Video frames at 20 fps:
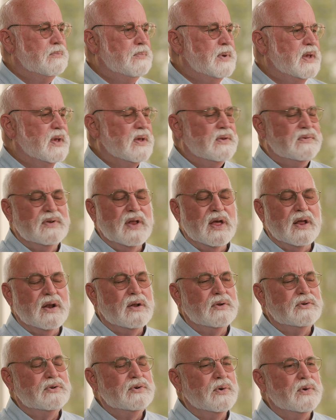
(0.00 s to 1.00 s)
because
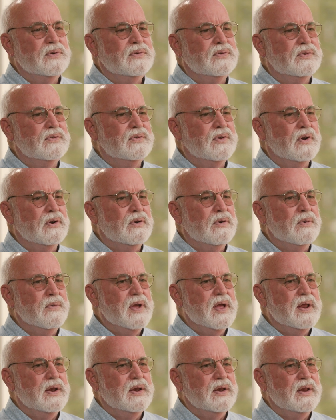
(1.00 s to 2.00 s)
not all choices are
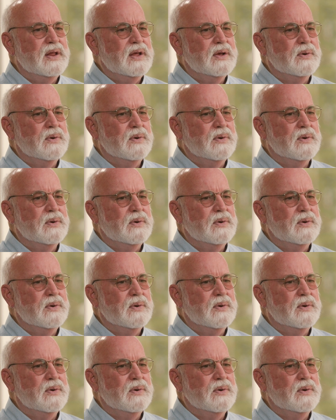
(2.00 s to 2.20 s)
created